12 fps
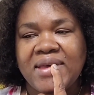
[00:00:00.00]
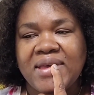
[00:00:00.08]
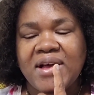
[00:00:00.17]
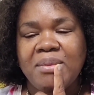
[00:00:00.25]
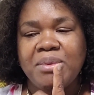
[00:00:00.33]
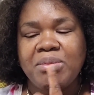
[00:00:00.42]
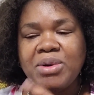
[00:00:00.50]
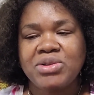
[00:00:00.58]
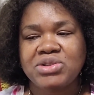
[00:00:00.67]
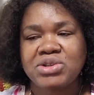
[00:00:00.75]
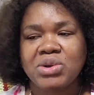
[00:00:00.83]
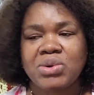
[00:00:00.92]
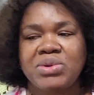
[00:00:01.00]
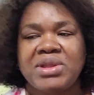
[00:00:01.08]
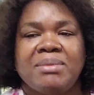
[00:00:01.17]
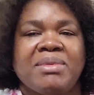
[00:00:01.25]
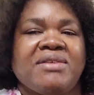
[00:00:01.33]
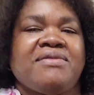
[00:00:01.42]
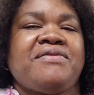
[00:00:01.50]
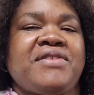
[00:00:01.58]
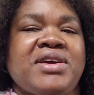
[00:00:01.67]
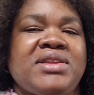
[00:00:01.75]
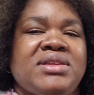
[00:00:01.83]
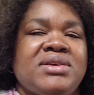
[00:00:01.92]
a couple months ago that my
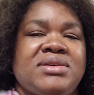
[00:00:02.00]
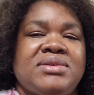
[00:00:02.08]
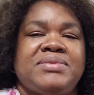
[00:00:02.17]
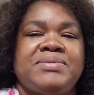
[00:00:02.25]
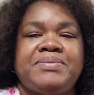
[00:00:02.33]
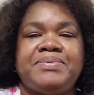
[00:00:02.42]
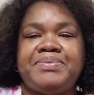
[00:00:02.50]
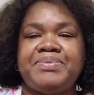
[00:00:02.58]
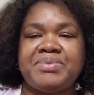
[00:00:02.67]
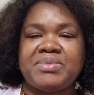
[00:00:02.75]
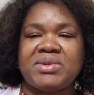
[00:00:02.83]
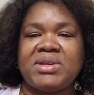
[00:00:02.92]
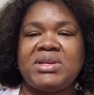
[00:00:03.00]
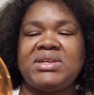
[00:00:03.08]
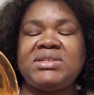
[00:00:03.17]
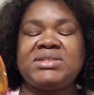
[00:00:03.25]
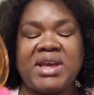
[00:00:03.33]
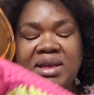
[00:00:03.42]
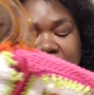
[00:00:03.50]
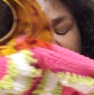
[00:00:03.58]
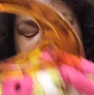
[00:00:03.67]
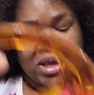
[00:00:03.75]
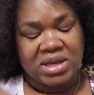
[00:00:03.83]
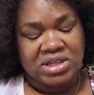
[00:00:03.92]
friend sent me,
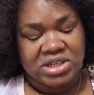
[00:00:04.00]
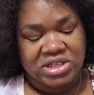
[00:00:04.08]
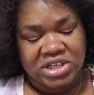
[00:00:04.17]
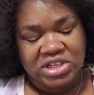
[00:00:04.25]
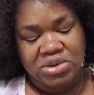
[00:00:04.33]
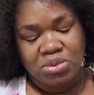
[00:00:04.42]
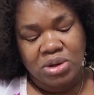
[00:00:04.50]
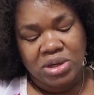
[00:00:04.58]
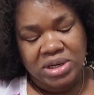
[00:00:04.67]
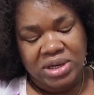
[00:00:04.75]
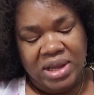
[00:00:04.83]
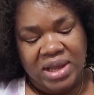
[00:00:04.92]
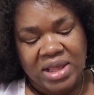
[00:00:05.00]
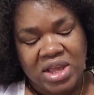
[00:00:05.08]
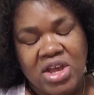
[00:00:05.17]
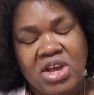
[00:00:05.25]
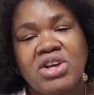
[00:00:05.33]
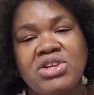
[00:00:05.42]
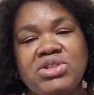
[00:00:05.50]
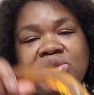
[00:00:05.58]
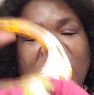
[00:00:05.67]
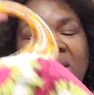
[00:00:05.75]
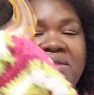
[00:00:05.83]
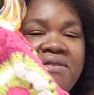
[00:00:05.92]
and she said she wanted that.
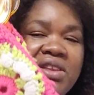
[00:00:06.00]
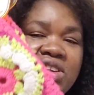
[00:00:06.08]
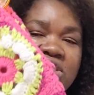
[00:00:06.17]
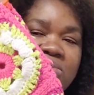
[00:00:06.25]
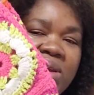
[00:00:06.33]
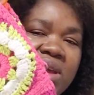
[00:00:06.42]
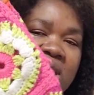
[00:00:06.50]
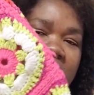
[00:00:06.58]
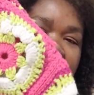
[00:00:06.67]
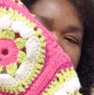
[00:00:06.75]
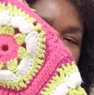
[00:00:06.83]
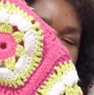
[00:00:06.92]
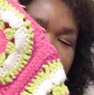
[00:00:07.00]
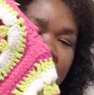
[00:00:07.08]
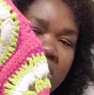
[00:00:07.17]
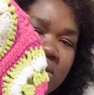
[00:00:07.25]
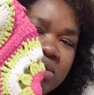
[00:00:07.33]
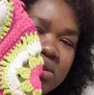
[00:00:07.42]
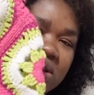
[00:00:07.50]
So I finished making the squares